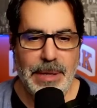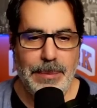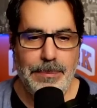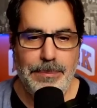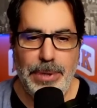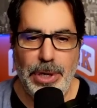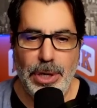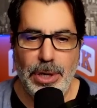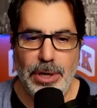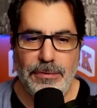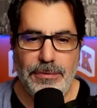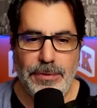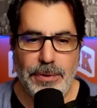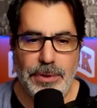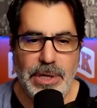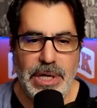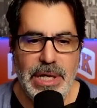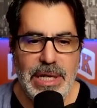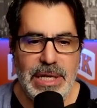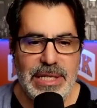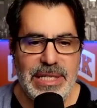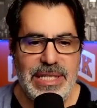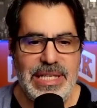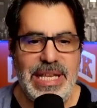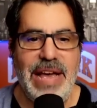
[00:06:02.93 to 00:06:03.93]
Beautiful.
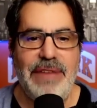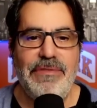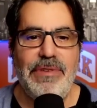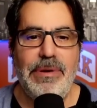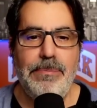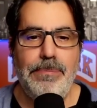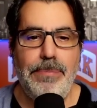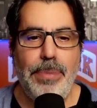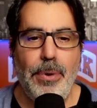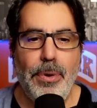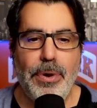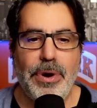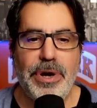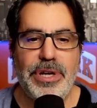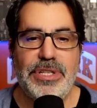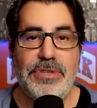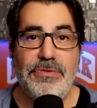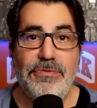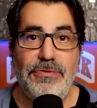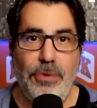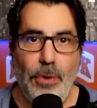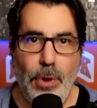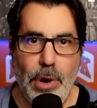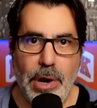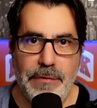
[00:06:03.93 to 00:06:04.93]
7 boards,
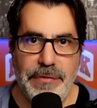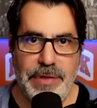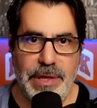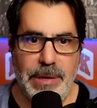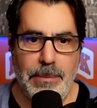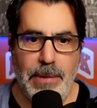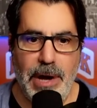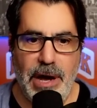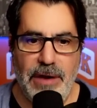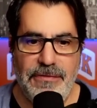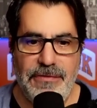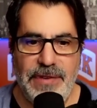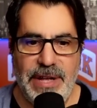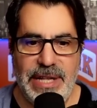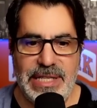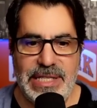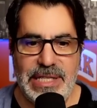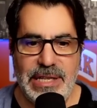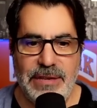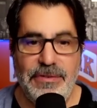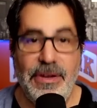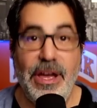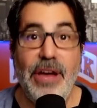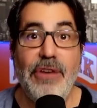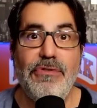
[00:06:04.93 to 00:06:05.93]
4 of them
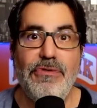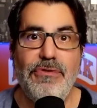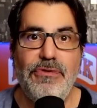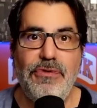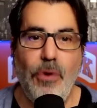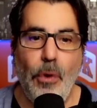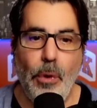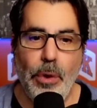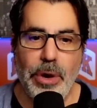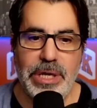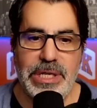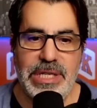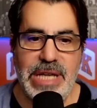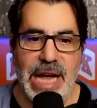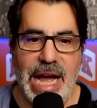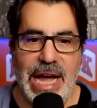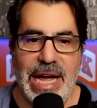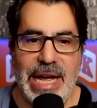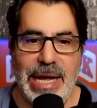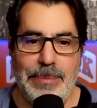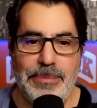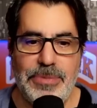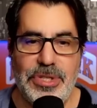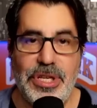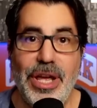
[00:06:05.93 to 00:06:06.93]
offensive, 4
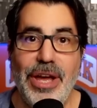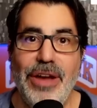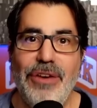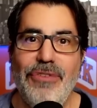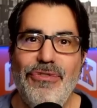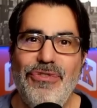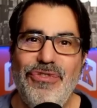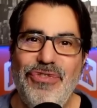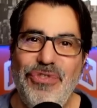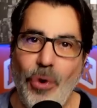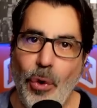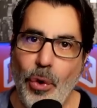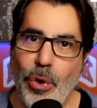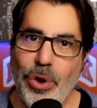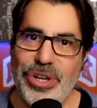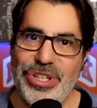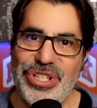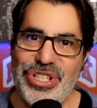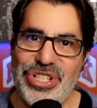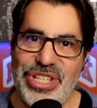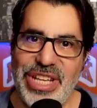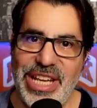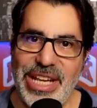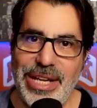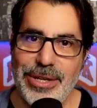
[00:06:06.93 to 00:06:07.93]
dimes, 4
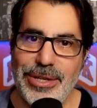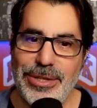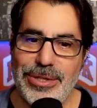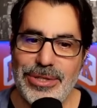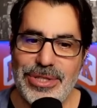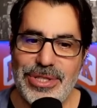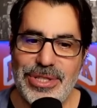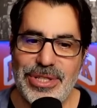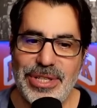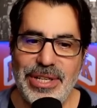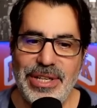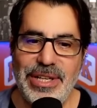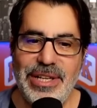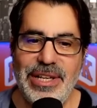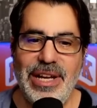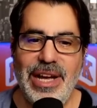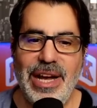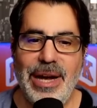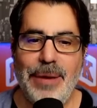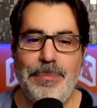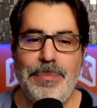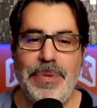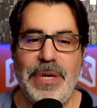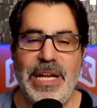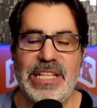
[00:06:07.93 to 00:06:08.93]
steals,
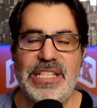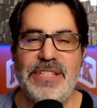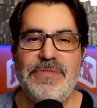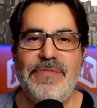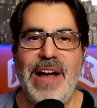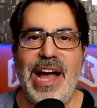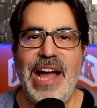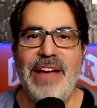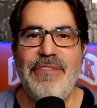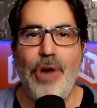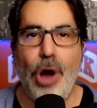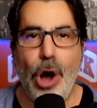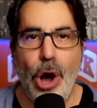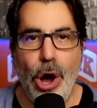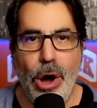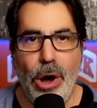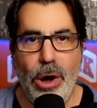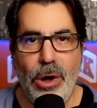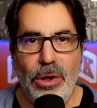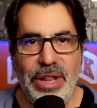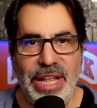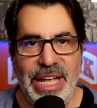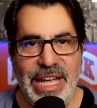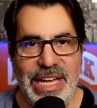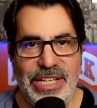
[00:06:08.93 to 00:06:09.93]
a plus 5,
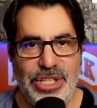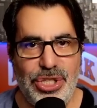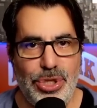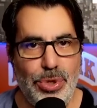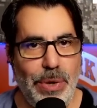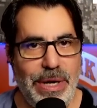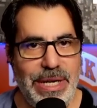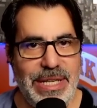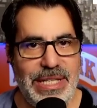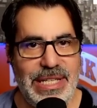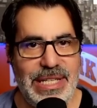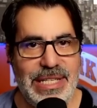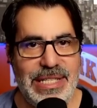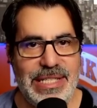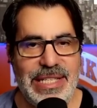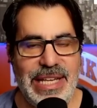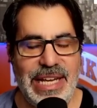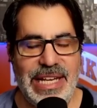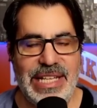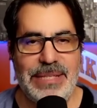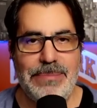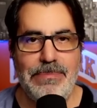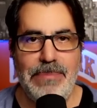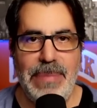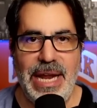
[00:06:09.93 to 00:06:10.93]
all in
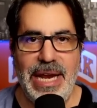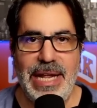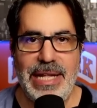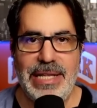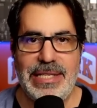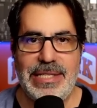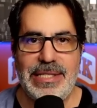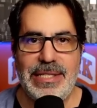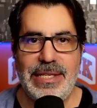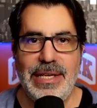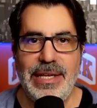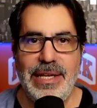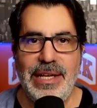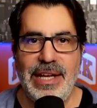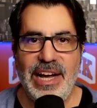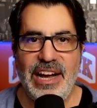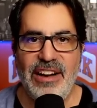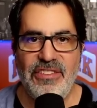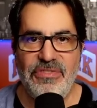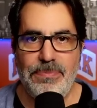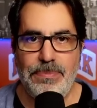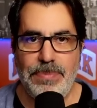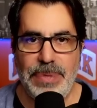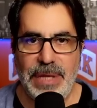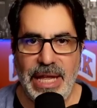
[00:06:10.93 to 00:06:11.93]
26 minutes
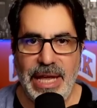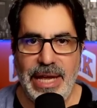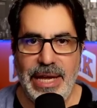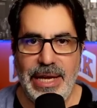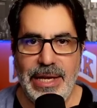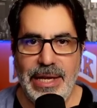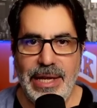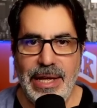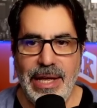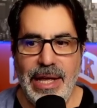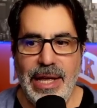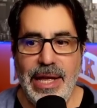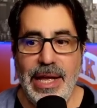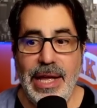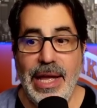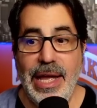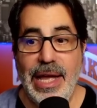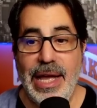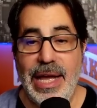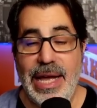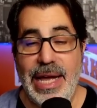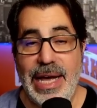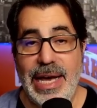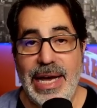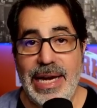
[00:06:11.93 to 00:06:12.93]
of play.
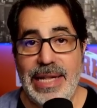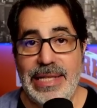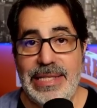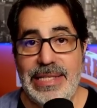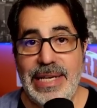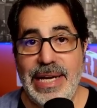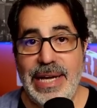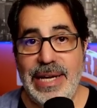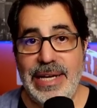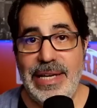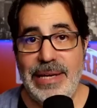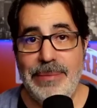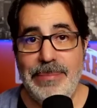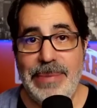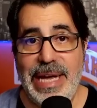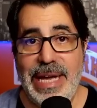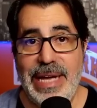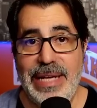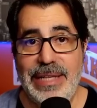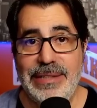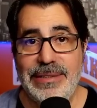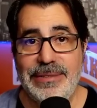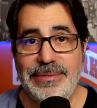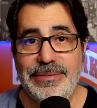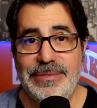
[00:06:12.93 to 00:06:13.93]
I got to tell you,
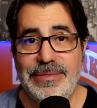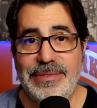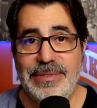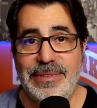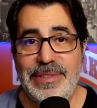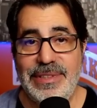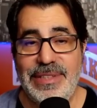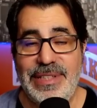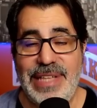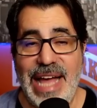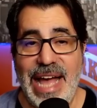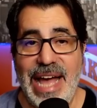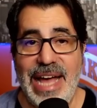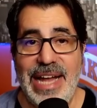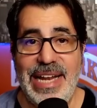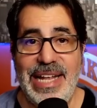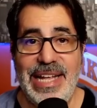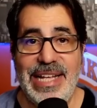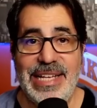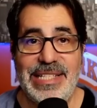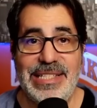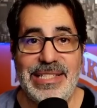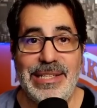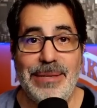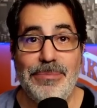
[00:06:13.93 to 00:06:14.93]
man, that
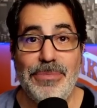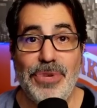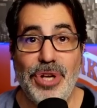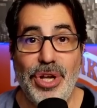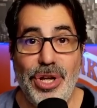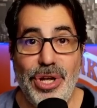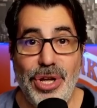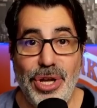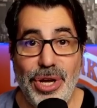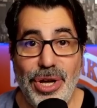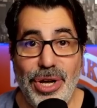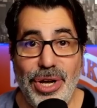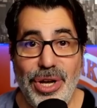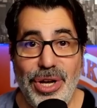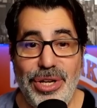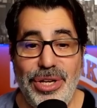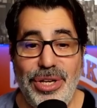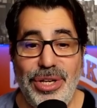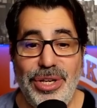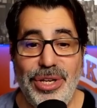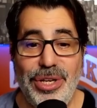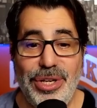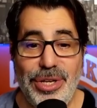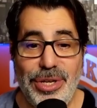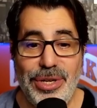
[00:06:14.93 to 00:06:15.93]
is some good,
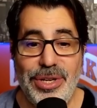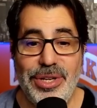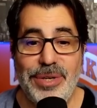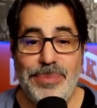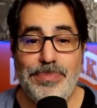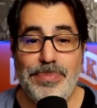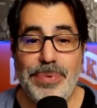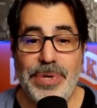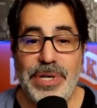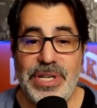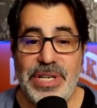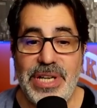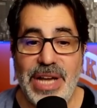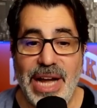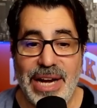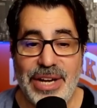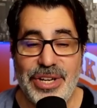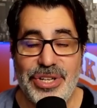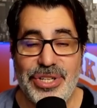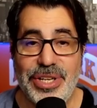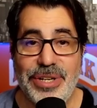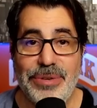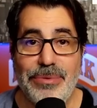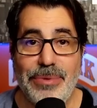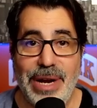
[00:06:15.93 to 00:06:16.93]
good
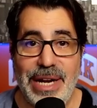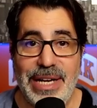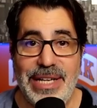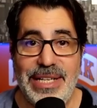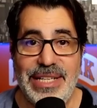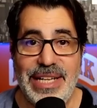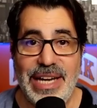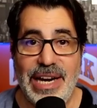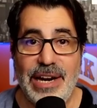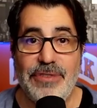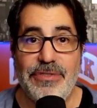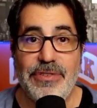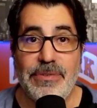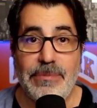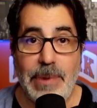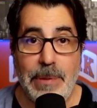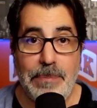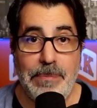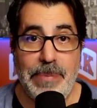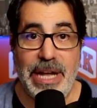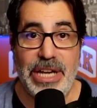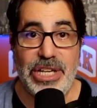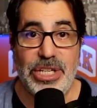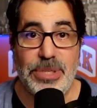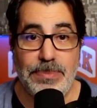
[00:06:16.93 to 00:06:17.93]
production right there from a
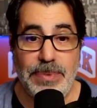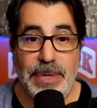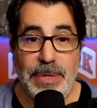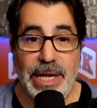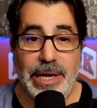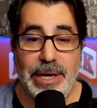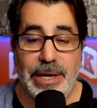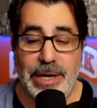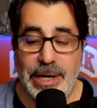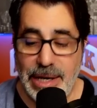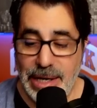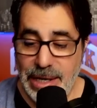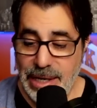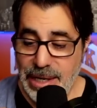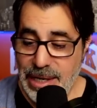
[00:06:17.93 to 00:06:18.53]
bench player.